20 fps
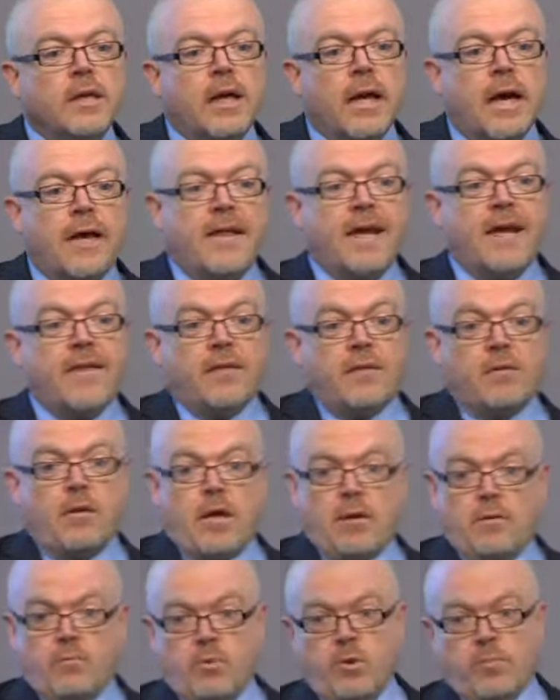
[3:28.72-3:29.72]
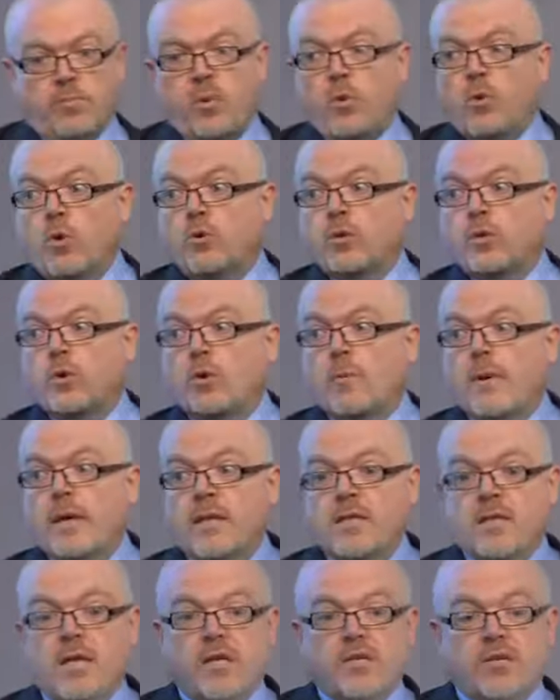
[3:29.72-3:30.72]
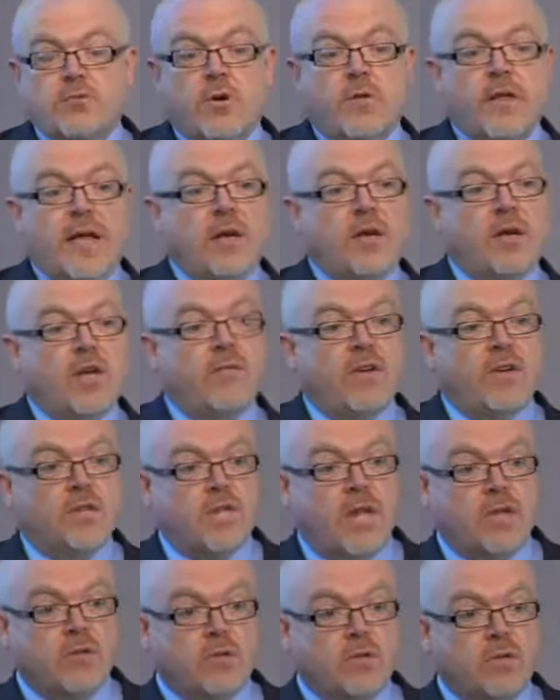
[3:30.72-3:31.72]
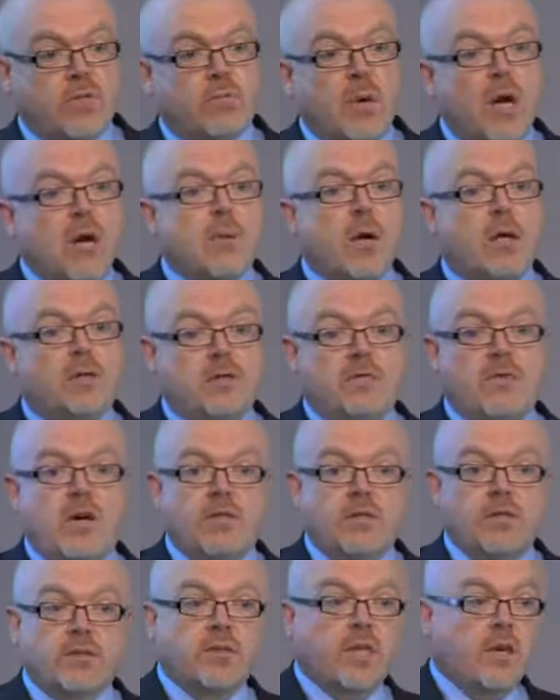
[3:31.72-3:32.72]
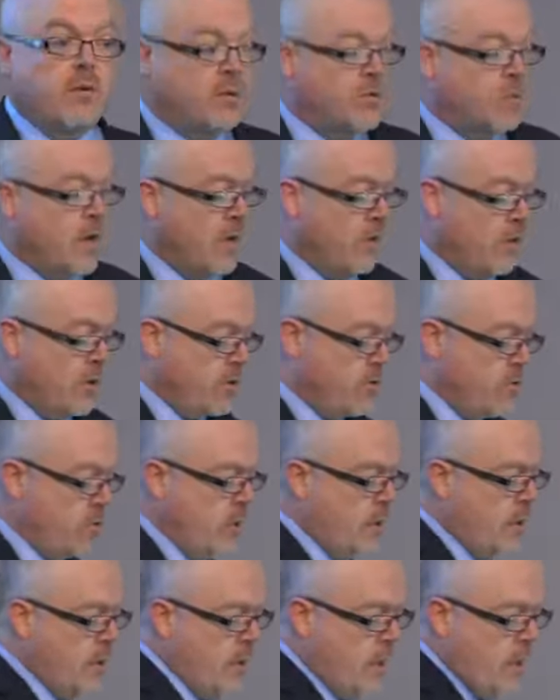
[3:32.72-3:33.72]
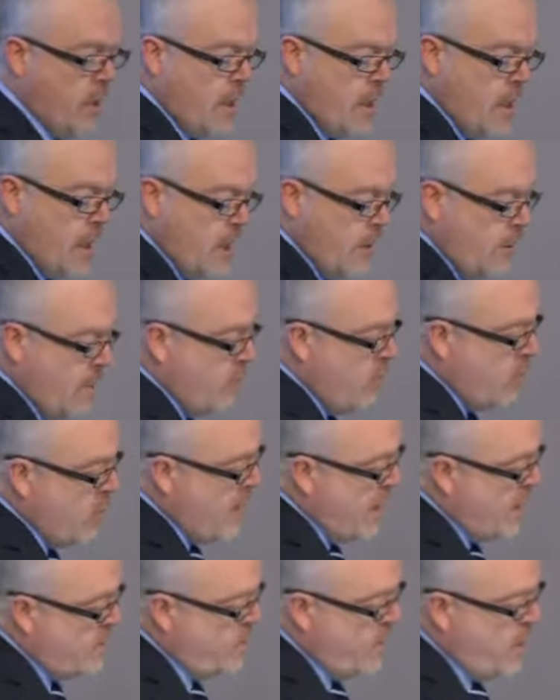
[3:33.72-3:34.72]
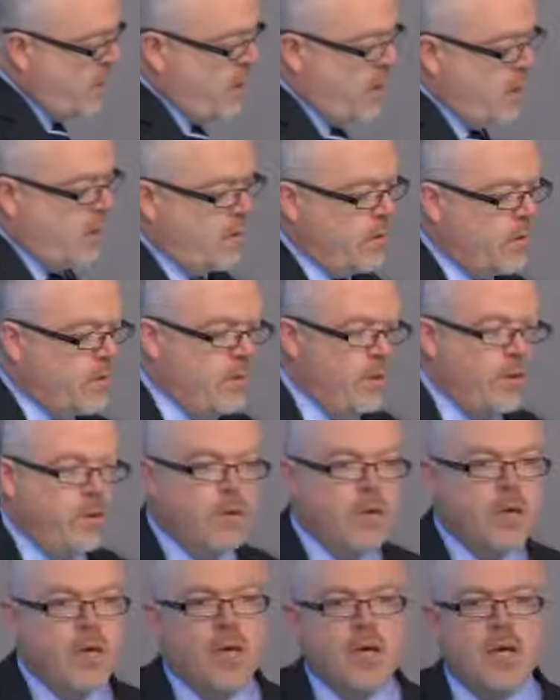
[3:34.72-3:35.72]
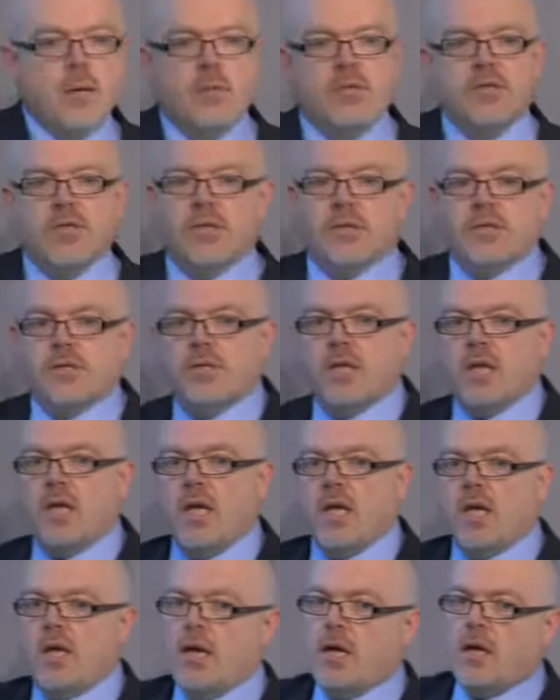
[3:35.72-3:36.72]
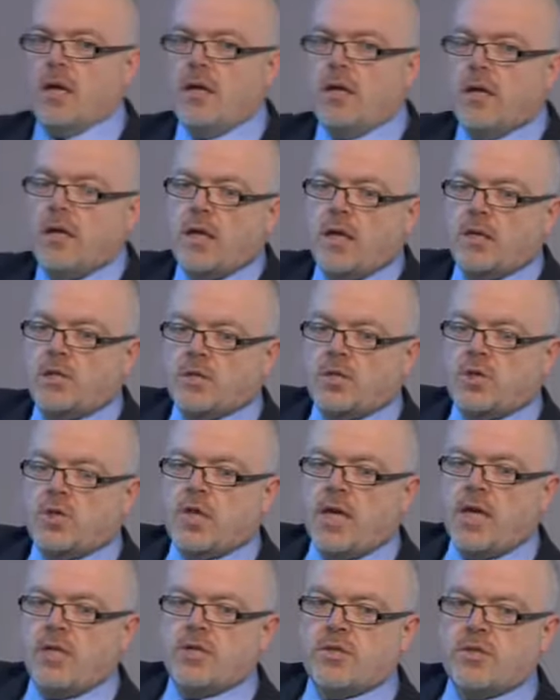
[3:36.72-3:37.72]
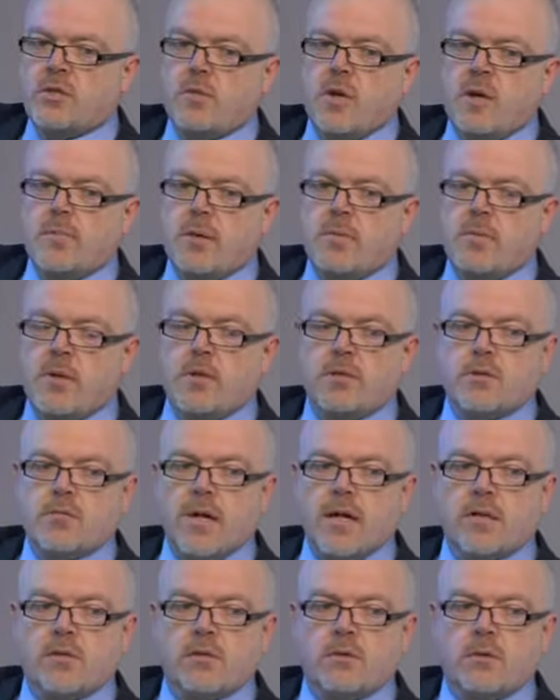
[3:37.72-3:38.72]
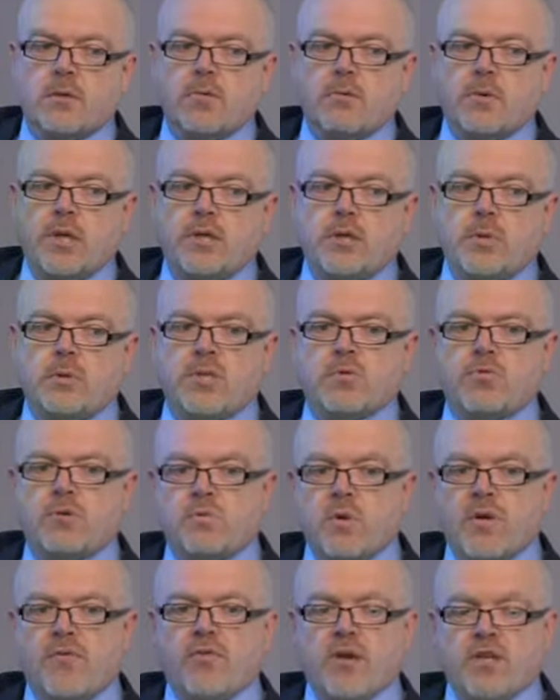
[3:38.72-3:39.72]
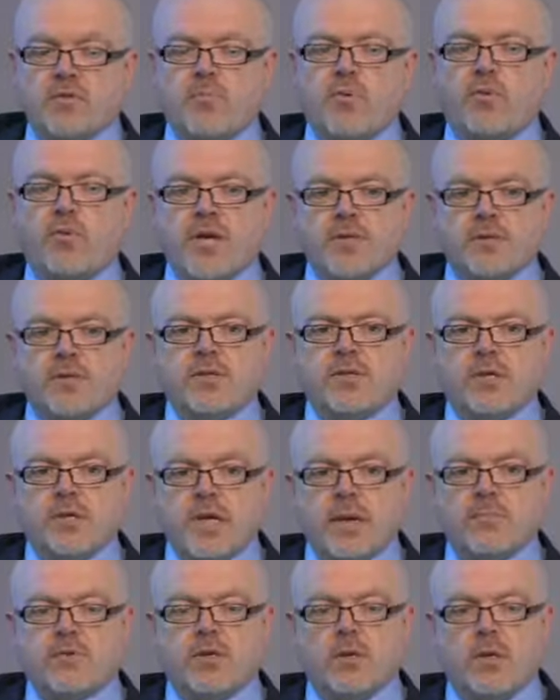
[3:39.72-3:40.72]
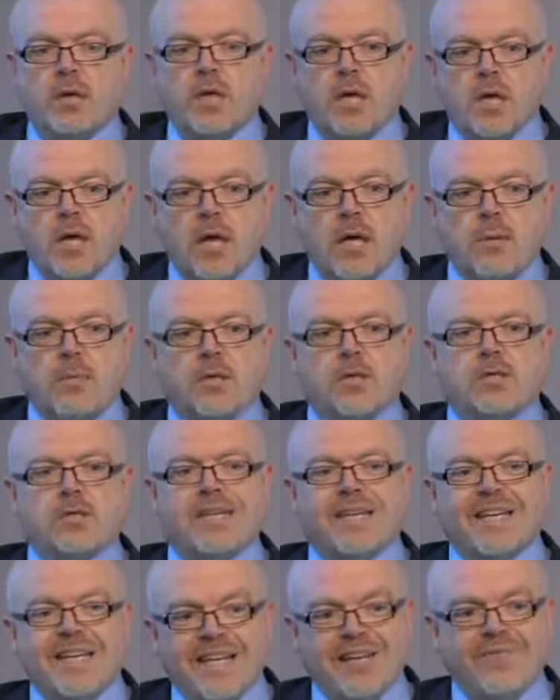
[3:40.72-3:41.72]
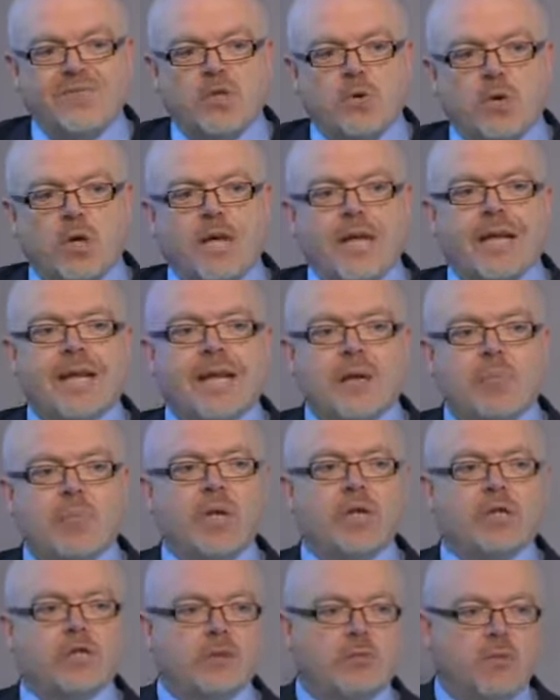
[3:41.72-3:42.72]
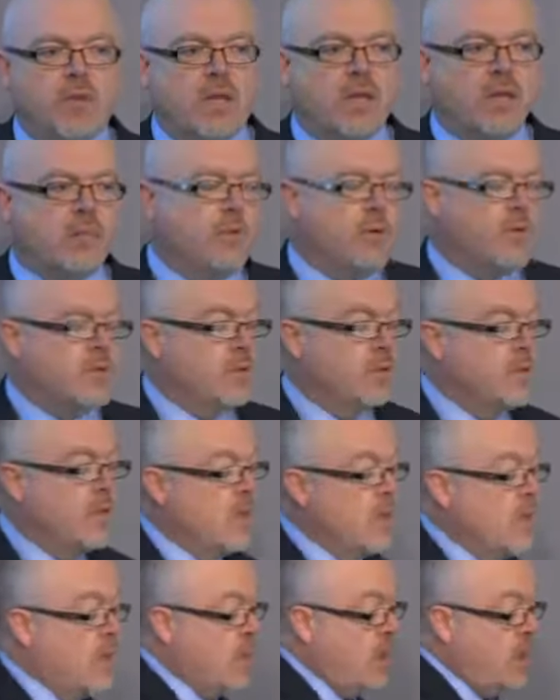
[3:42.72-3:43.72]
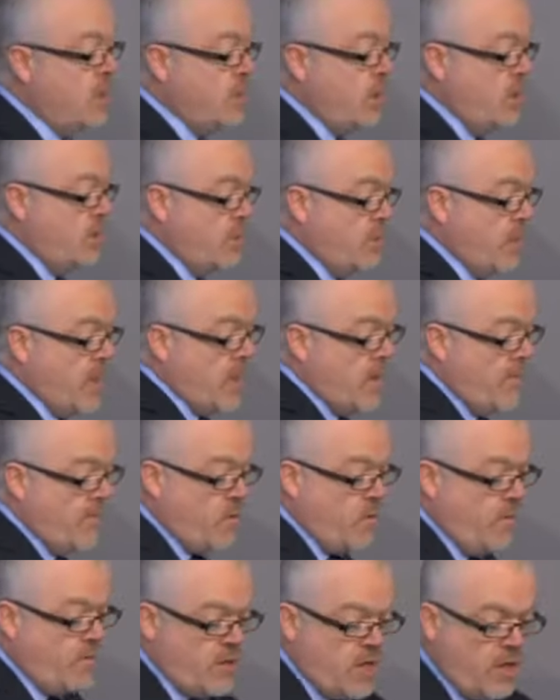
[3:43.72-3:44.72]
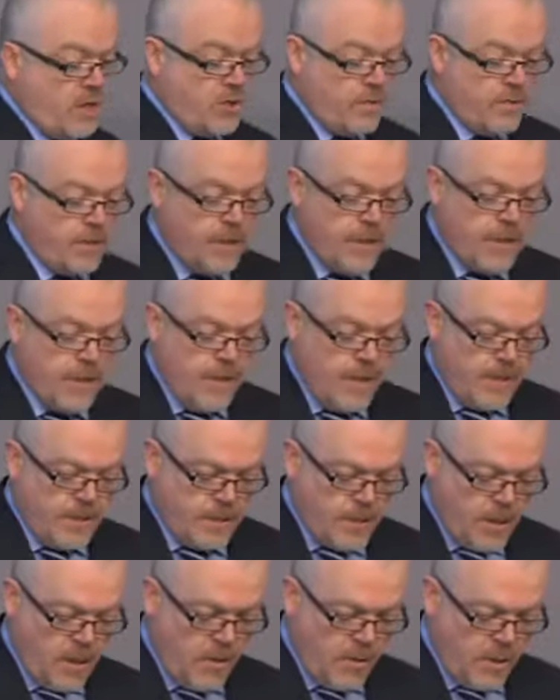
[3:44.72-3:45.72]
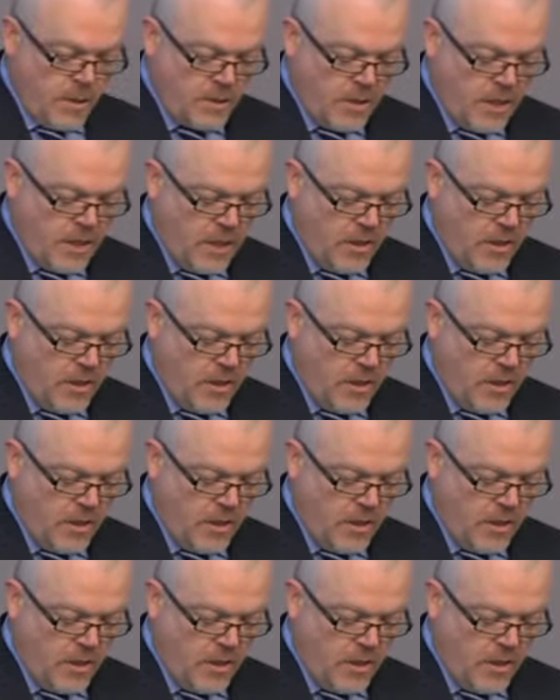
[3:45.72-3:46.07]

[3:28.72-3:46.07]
And Paul will talk about this later on, that kind of extends onto mobile devices now as well, and we'll talk a little bit more about that as we kind of go through. But as you can see here, it just changes the way people interact with each other, which is the reason why for us presence is absolutely king, because it gives you a clear picture of whether that person initially is going to be able to have a conversation. So I'll say